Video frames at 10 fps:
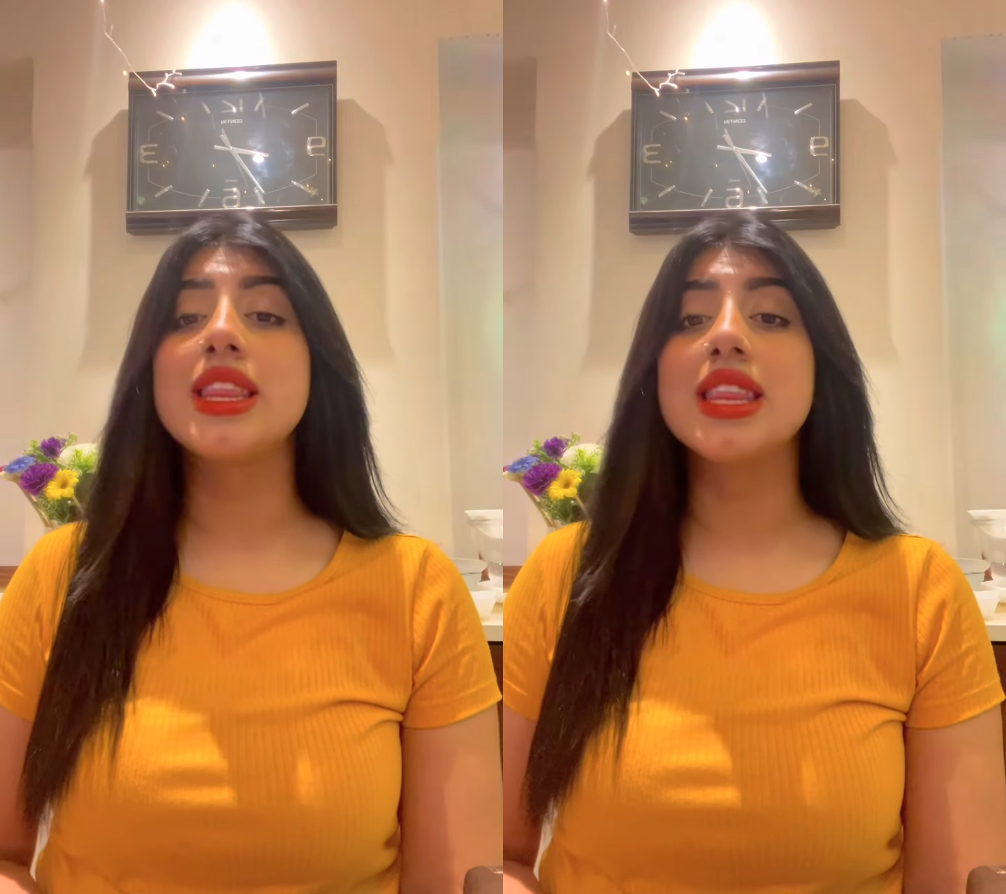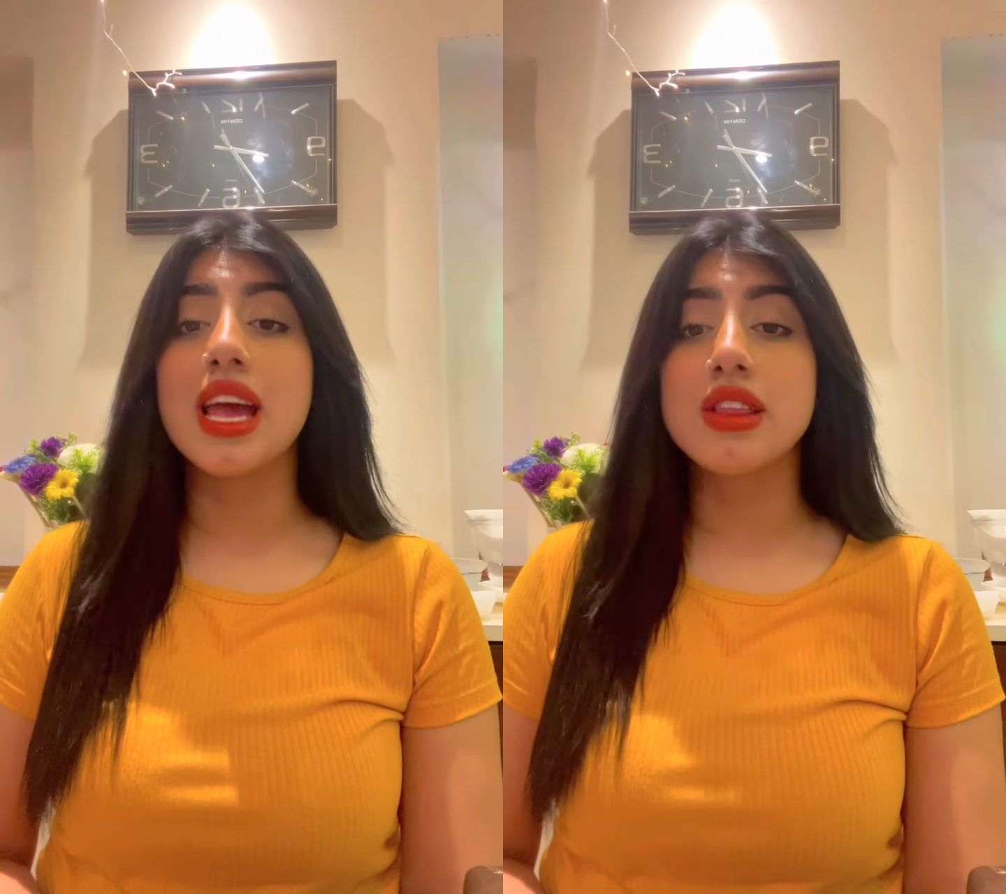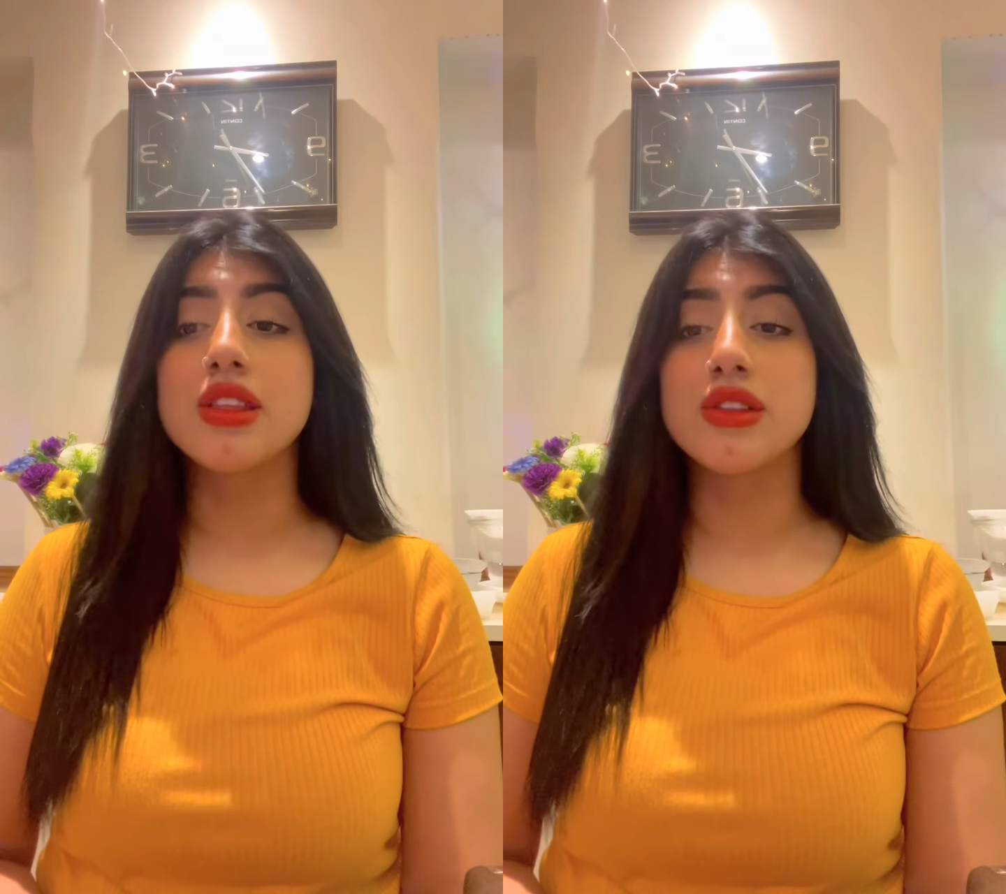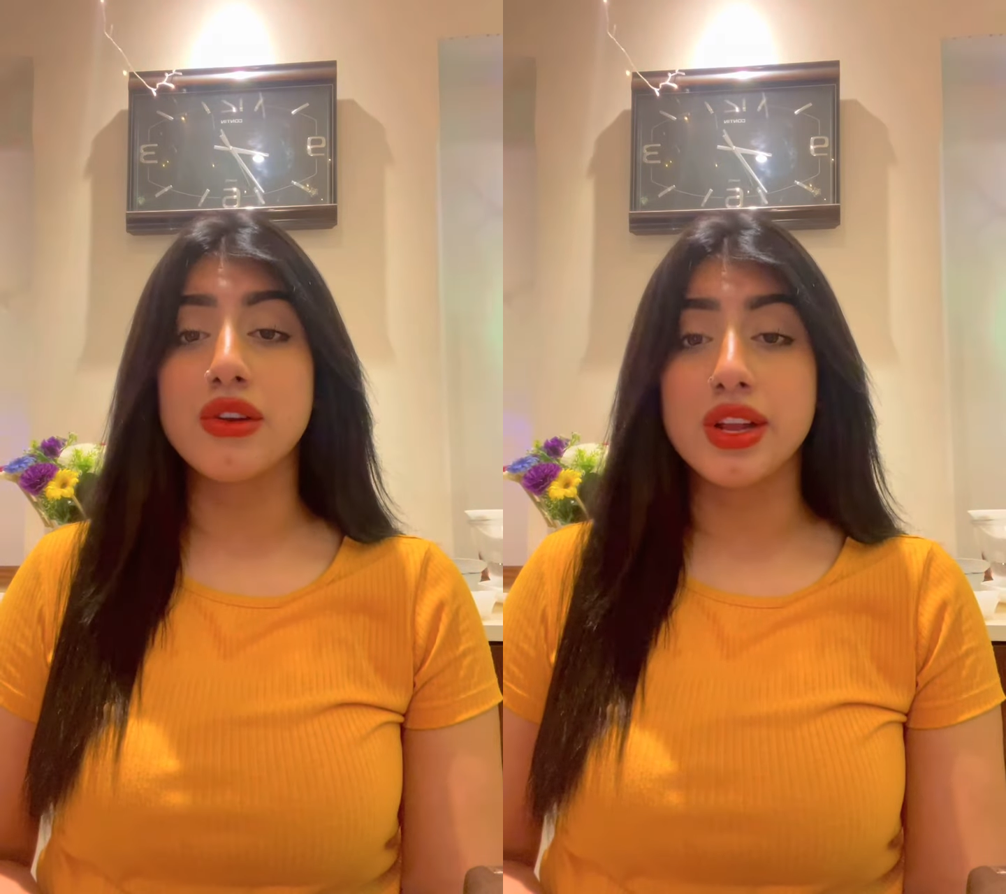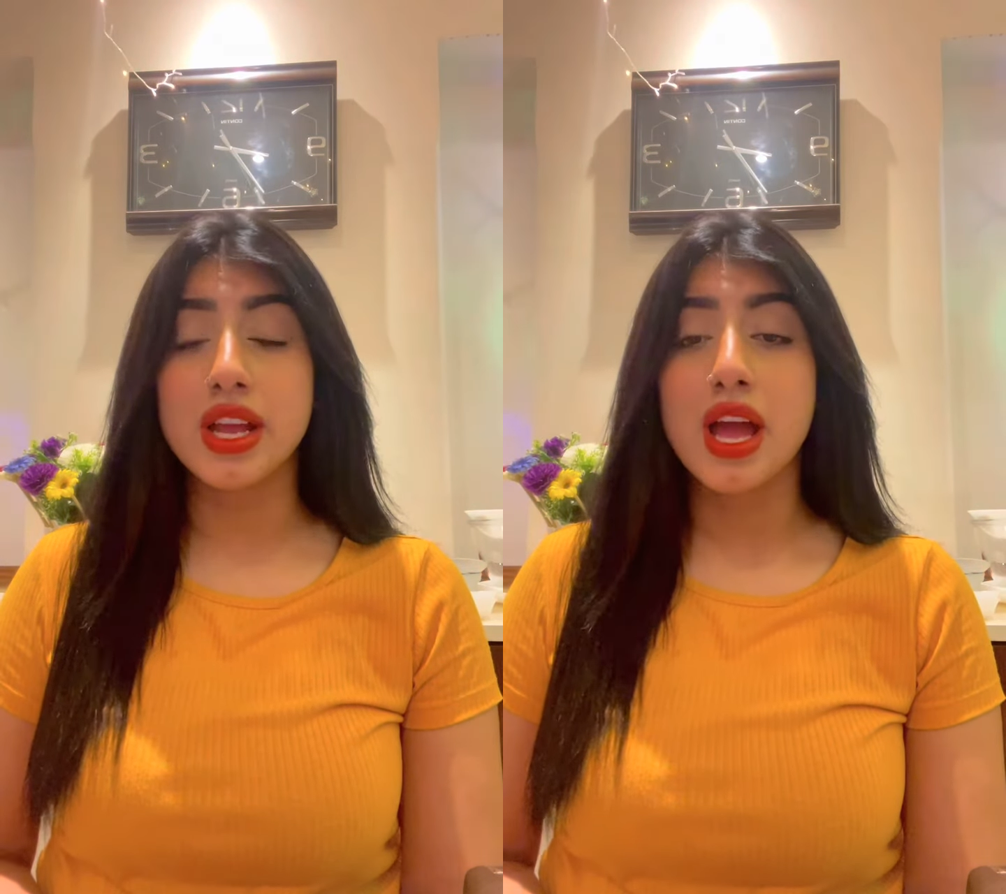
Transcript: necessary,